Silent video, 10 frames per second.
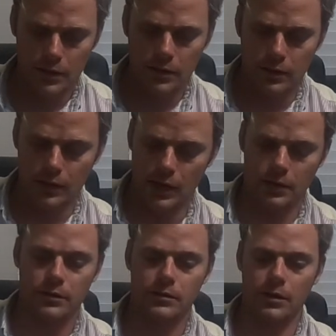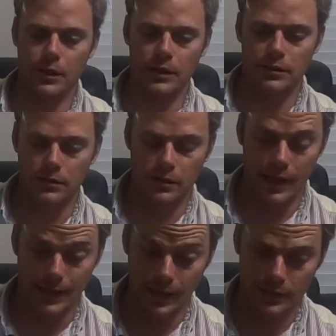Okay, so this
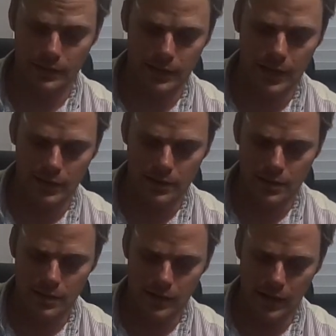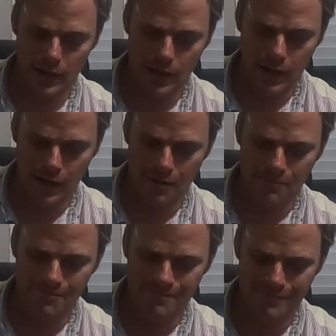is it.
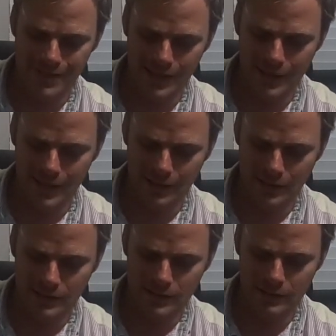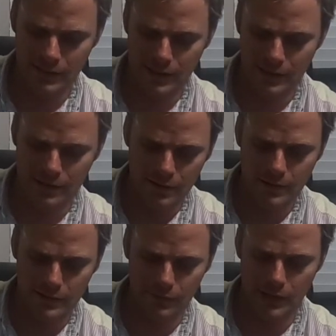And then let's see
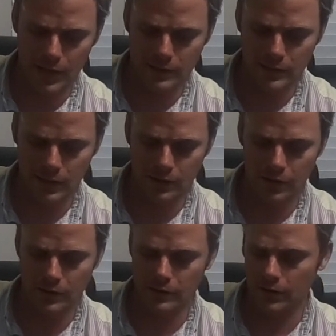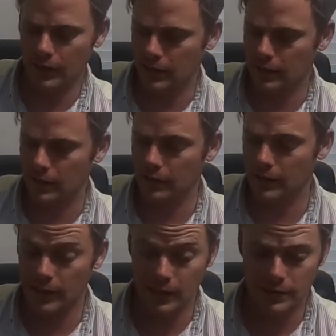if the SD card is already in here.
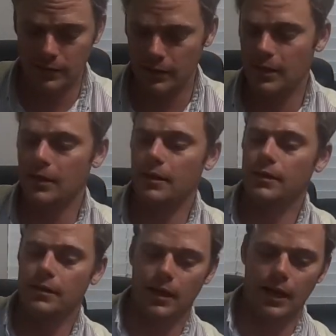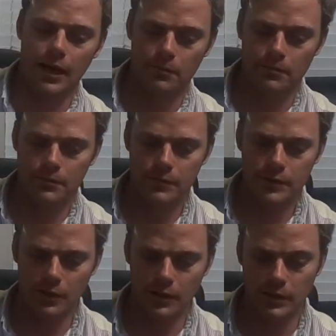It is. So
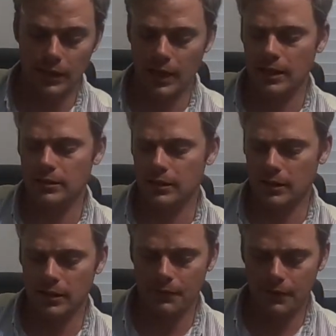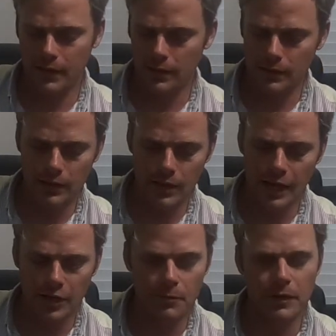this thing got significantly
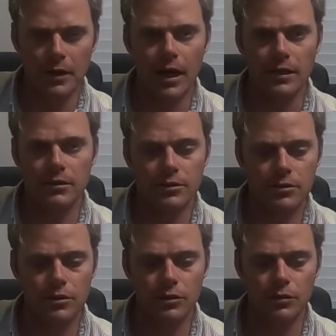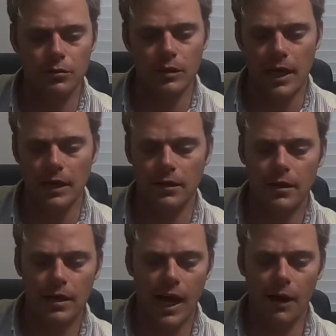lighter, but not too light.
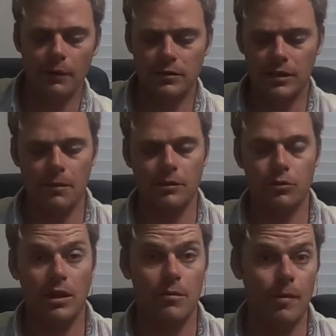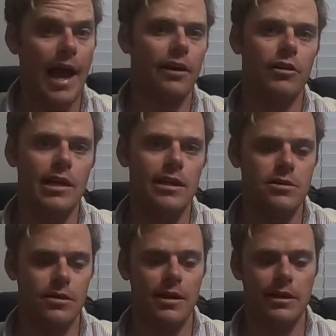I would say between the battery to
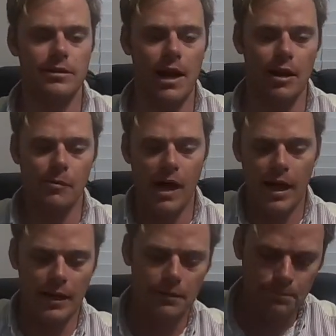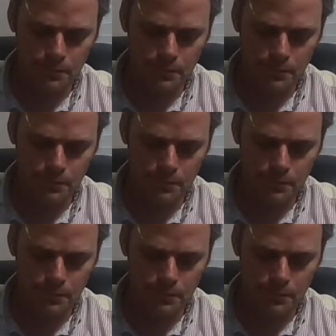the entire body,